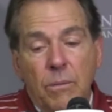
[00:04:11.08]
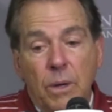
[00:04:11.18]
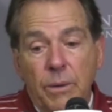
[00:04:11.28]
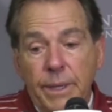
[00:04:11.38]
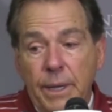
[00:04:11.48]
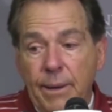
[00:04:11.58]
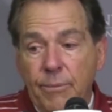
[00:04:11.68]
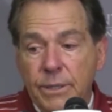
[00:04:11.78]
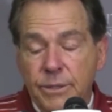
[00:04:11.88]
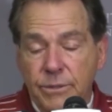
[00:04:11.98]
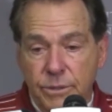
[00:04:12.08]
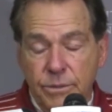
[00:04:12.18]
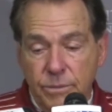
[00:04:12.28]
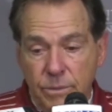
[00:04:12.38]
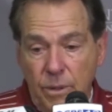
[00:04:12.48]
Well, Eli Ricks
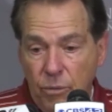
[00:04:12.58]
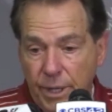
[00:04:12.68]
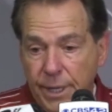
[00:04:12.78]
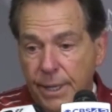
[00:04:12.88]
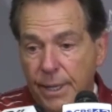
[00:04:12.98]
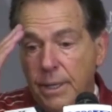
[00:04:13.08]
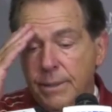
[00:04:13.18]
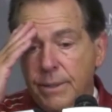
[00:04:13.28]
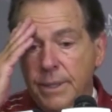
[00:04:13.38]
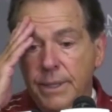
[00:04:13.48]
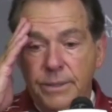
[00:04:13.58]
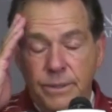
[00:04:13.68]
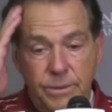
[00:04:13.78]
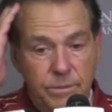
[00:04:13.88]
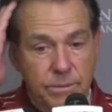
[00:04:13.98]
is okay. I think
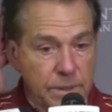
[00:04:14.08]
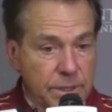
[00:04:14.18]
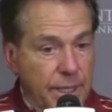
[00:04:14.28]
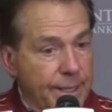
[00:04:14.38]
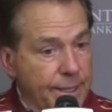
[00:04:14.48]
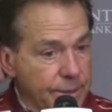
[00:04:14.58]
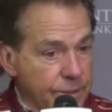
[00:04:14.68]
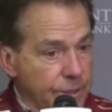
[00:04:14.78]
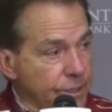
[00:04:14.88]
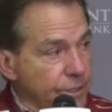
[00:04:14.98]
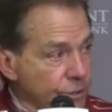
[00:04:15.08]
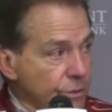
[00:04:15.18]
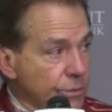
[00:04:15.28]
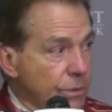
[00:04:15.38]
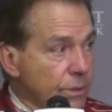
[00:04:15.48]
he's his head is the
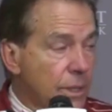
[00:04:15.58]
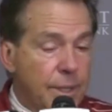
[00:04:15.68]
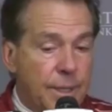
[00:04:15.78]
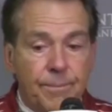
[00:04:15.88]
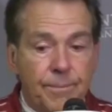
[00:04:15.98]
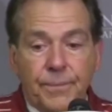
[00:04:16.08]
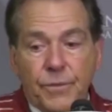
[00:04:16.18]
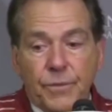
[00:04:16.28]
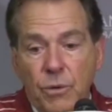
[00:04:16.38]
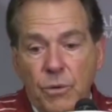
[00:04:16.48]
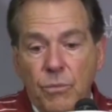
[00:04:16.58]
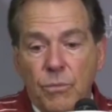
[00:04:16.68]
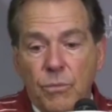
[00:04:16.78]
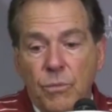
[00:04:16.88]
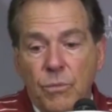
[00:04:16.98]
issue. Um, so
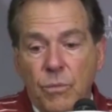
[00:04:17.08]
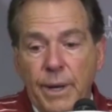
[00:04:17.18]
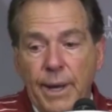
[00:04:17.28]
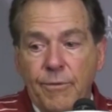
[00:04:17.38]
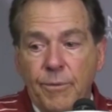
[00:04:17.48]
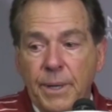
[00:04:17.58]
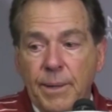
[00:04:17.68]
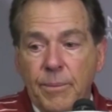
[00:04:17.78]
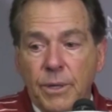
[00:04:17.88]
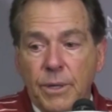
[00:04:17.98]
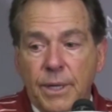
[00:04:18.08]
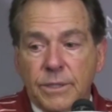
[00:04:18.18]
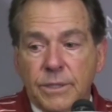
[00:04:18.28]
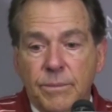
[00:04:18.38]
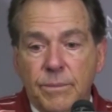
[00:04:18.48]
we haven't been able to
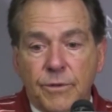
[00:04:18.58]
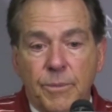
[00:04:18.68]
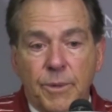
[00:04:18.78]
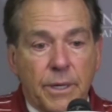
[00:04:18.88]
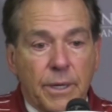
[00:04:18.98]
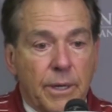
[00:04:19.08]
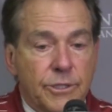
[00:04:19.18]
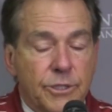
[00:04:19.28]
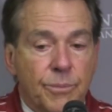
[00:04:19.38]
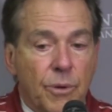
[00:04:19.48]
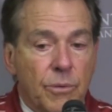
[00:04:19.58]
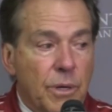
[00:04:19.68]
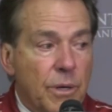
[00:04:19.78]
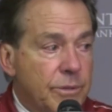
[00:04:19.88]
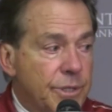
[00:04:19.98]
test him from a concussion
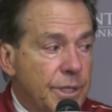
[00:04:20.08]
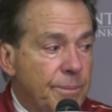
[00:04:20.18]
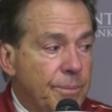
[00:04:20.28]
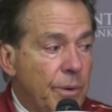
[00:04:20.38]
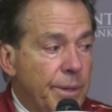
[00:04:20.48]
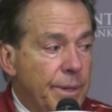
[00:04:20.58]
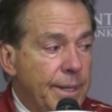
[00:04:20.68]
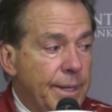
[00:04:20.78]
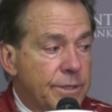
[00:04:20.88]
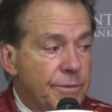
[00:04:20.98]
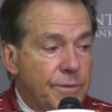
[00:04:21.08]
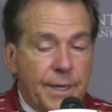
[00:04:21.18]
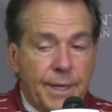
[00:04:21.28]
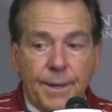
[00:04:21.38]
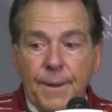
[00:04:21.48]
protocol standpoint as
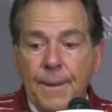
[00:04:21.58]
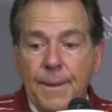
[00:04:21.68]
of yet.